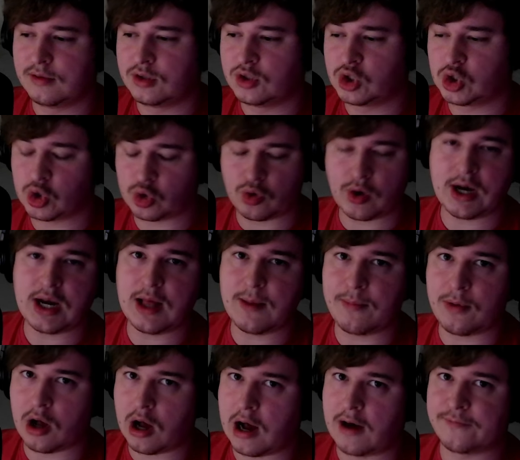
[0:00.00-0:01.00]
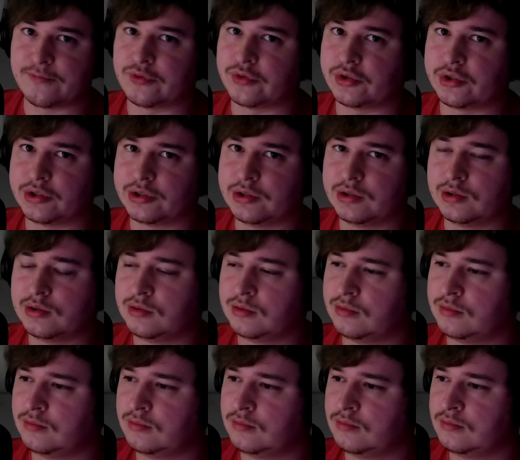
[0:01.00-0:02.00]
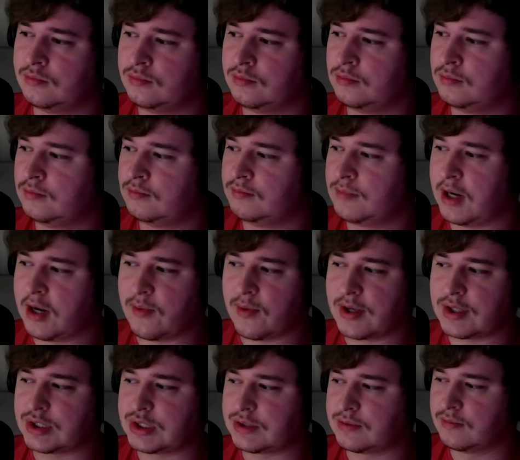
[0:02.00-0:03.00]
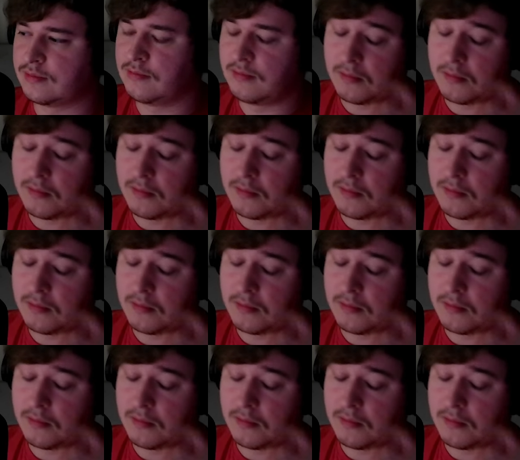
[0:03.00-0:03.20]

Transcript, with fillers: Straight up awful. But anyways,